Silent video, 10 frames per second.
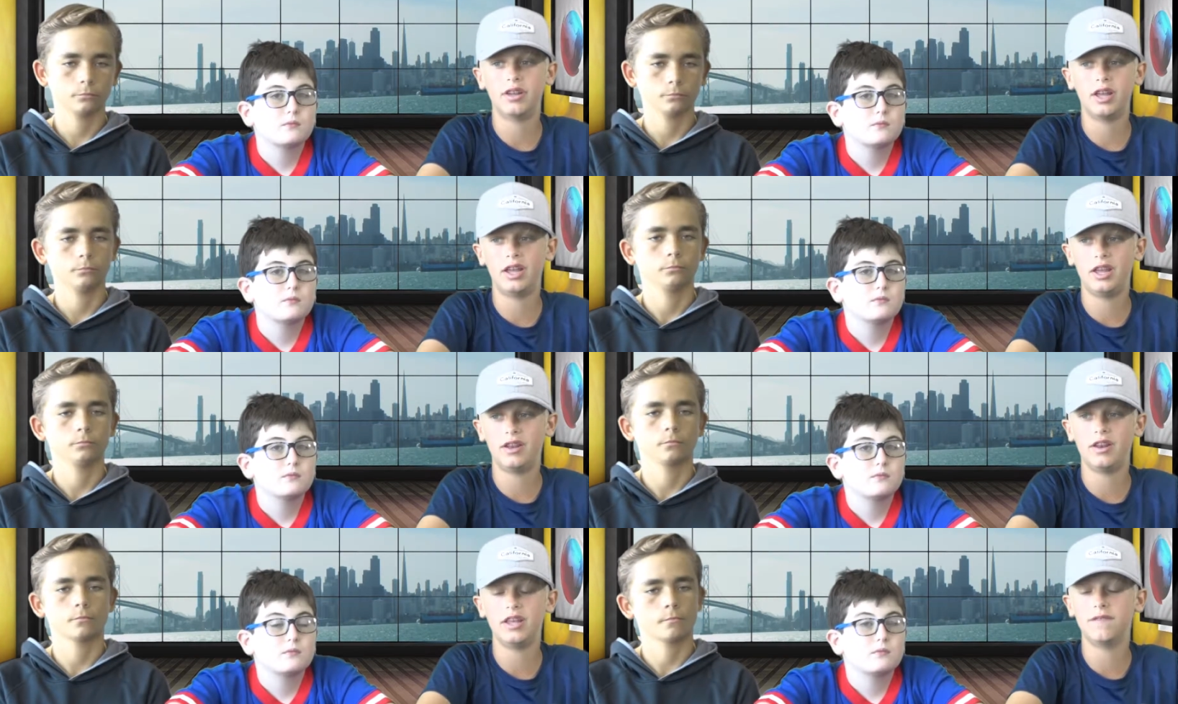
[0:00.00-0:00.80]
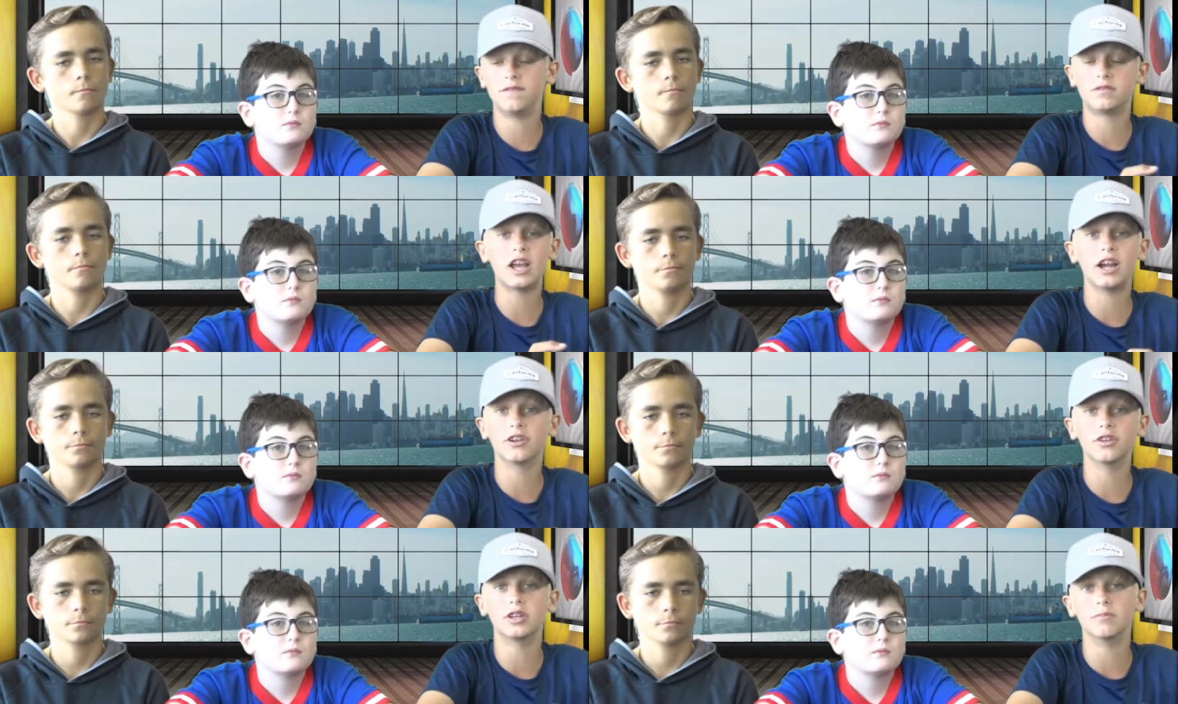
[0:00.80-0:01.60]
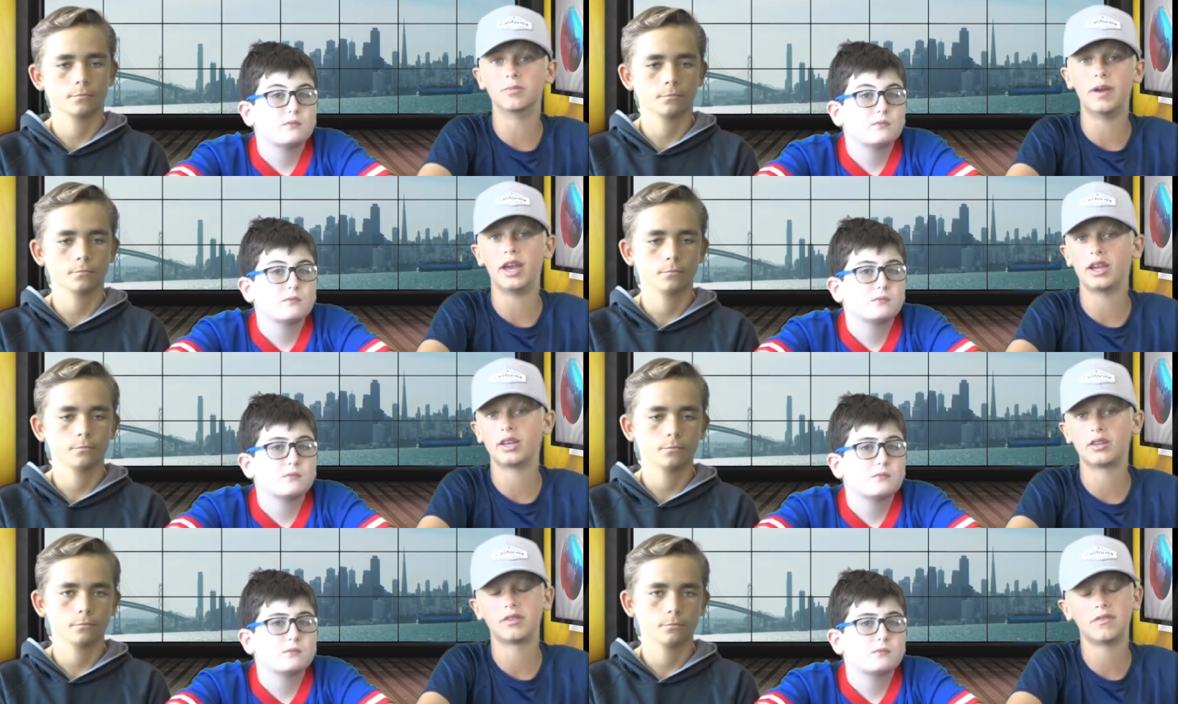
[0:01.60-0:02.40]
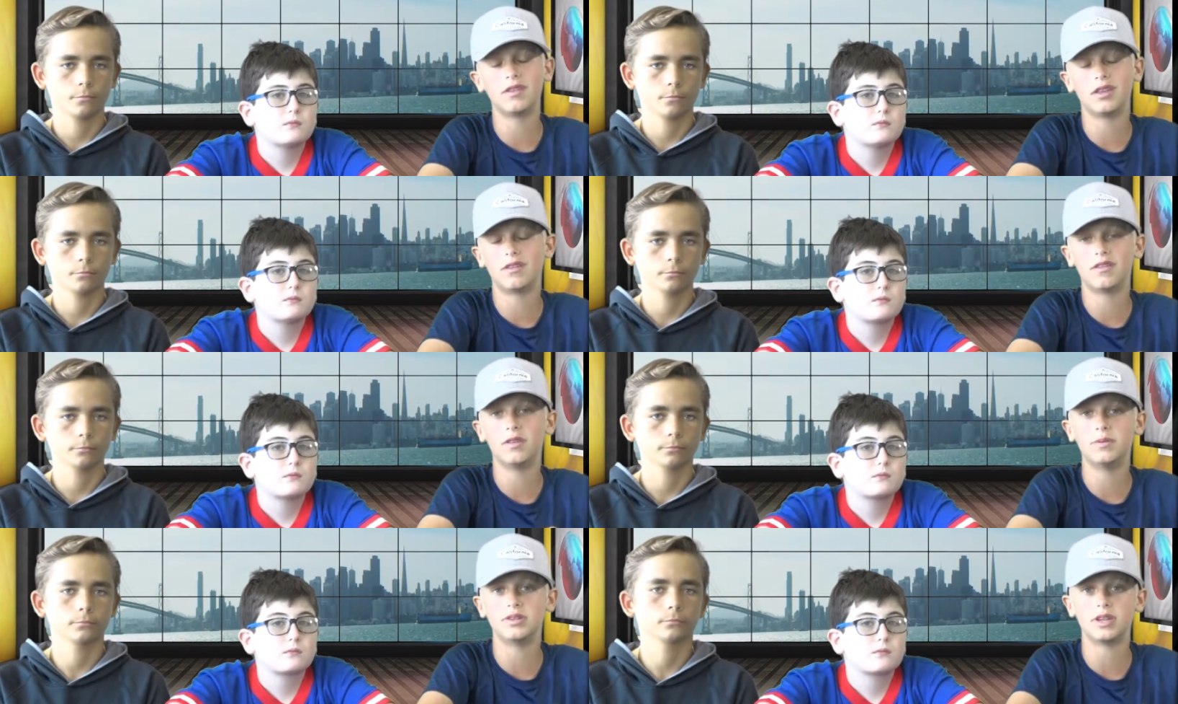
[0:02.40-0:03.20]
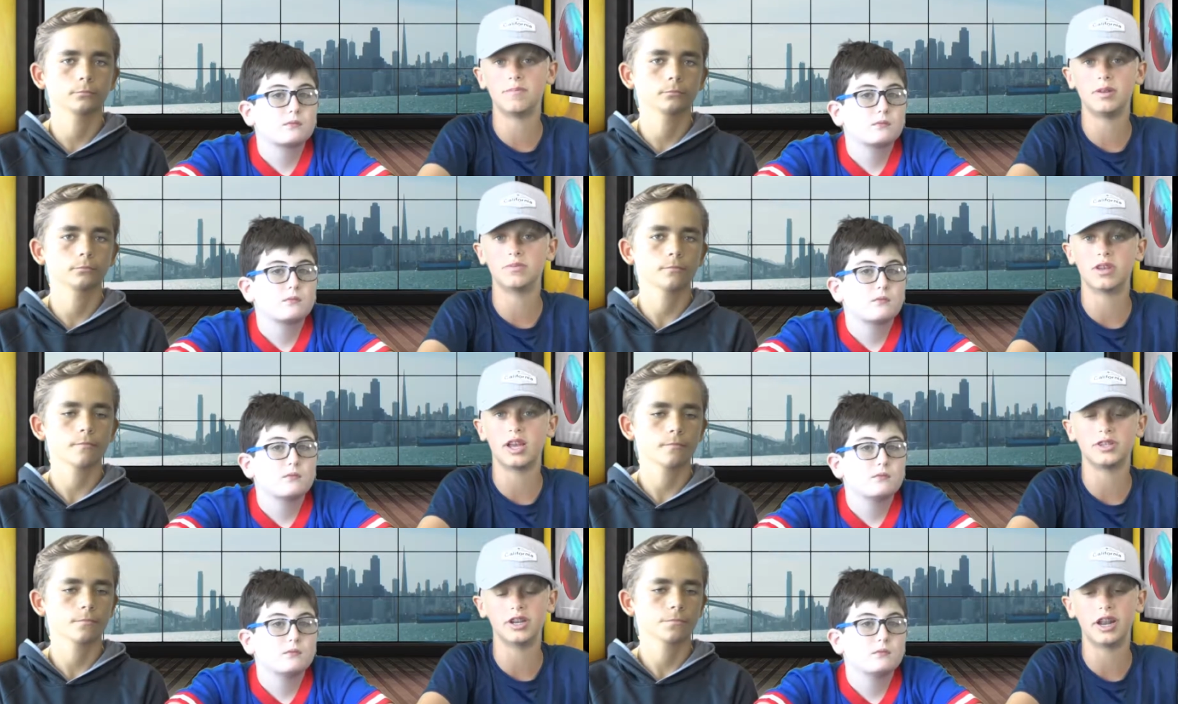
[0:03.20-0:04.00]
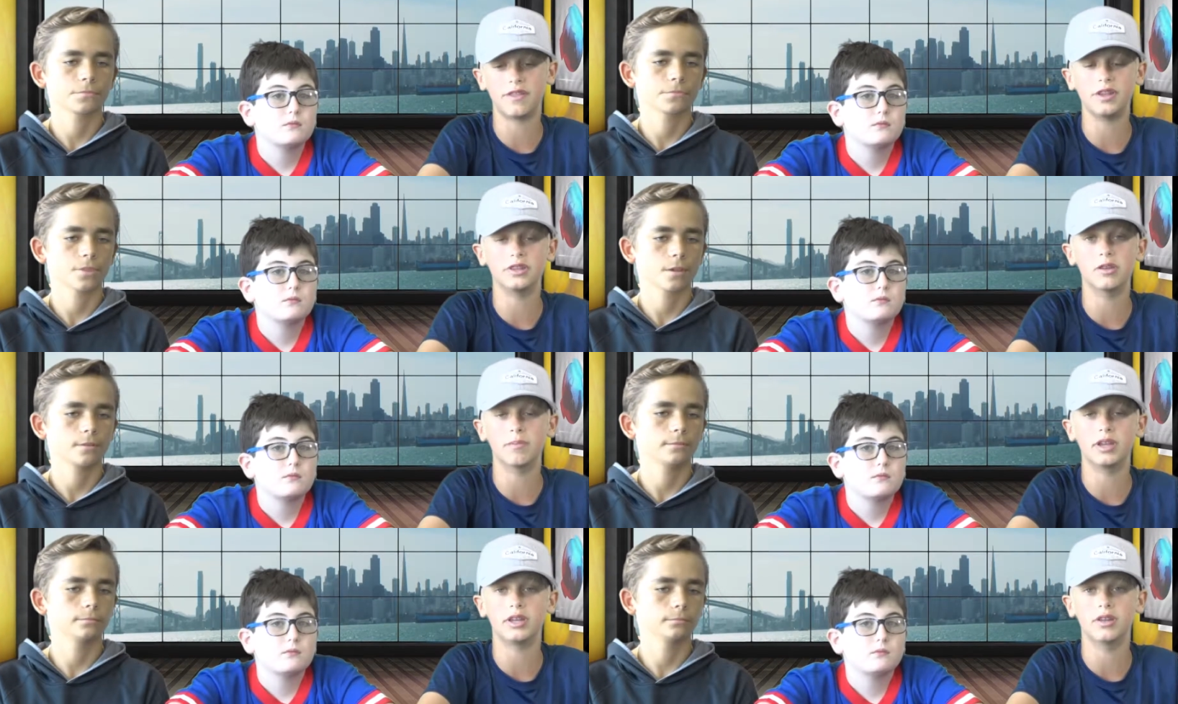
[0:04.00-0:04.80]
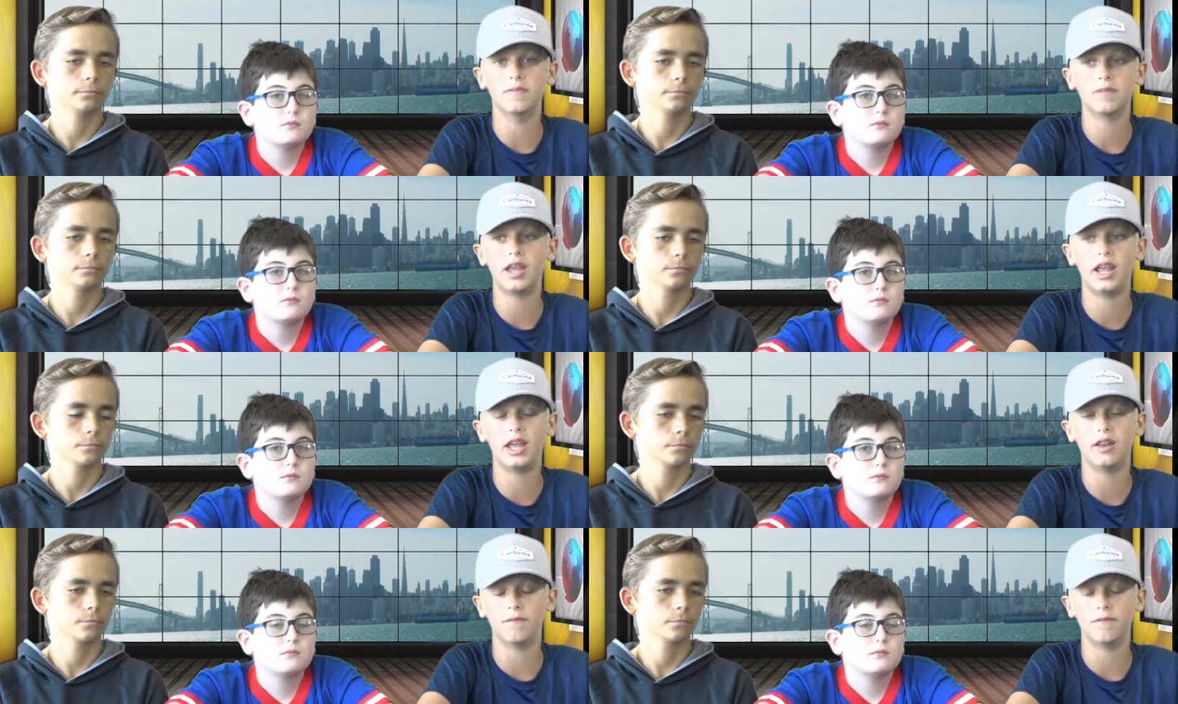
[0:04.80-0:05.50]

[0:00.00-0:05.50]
Speaker 1: And if Todd Gurley comes back, they'll be the same team as last year, and I think they'll make it. And